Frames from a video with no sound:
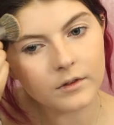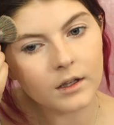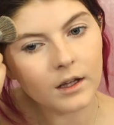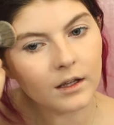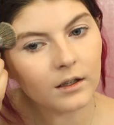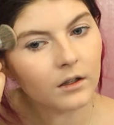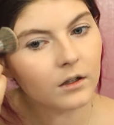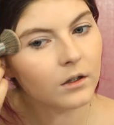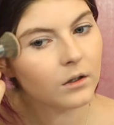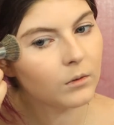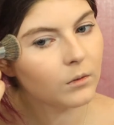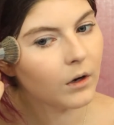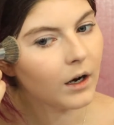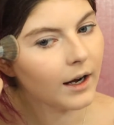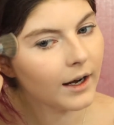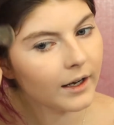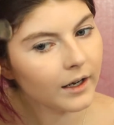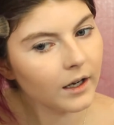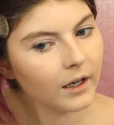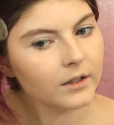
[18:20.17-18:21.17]
I don't know
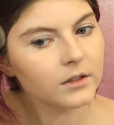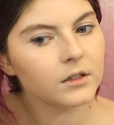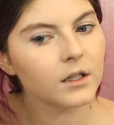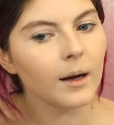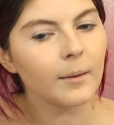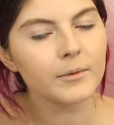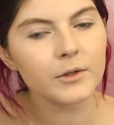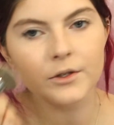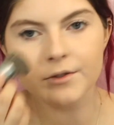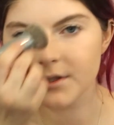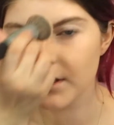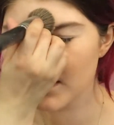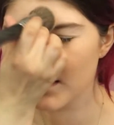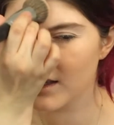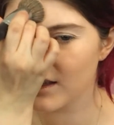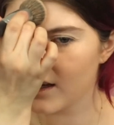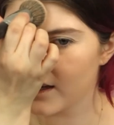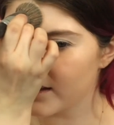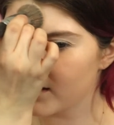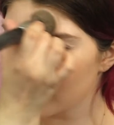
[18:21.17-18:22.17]
why I stopped using
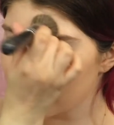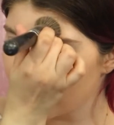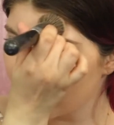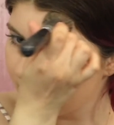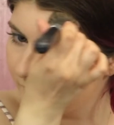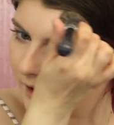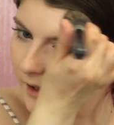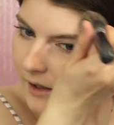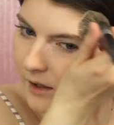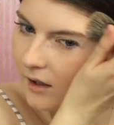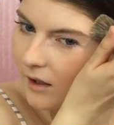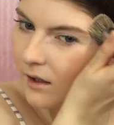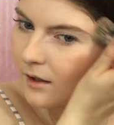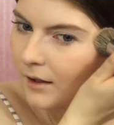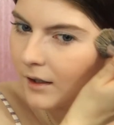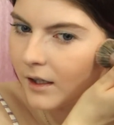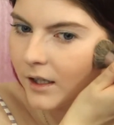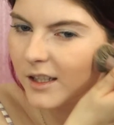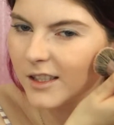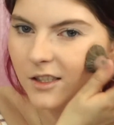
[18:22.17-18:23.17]
it, I think
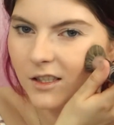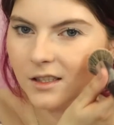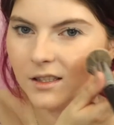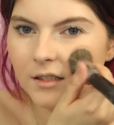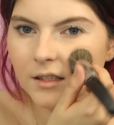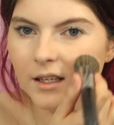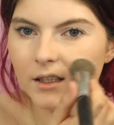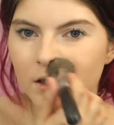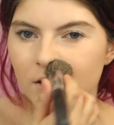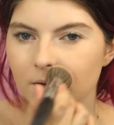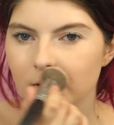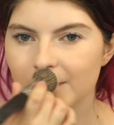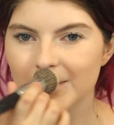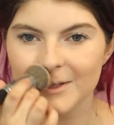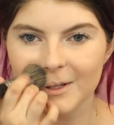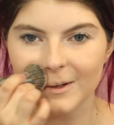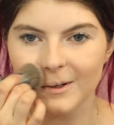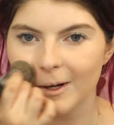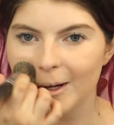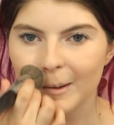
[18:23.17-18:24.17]
it's just because I don't
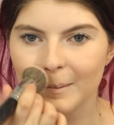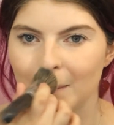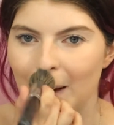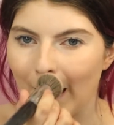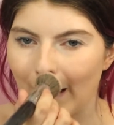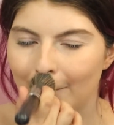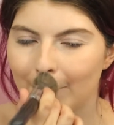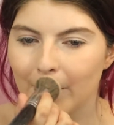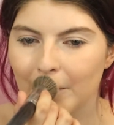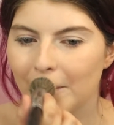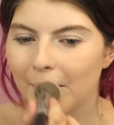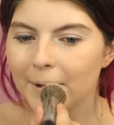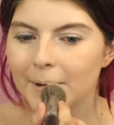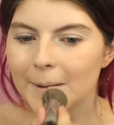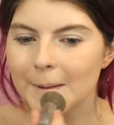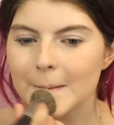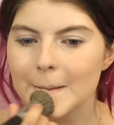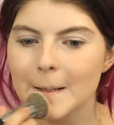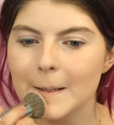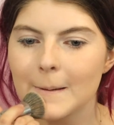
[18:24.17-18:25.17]
use a lot of MAC
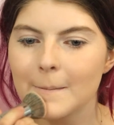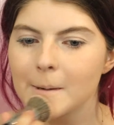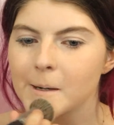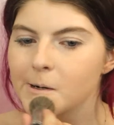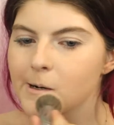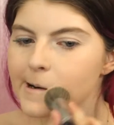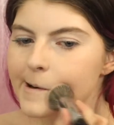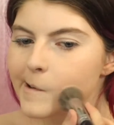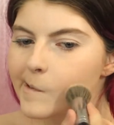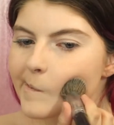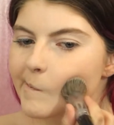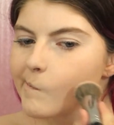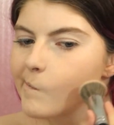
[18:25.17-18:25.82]
products anymore.